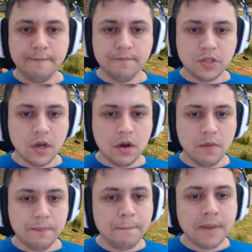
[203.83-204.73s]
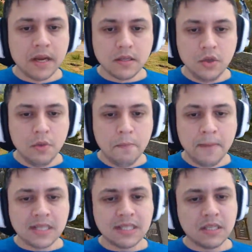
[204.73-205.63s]
so, but you
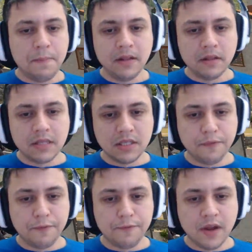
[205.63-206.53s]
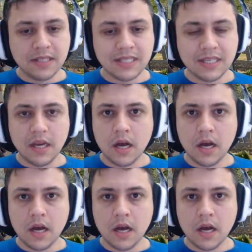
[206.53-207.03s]
must build this front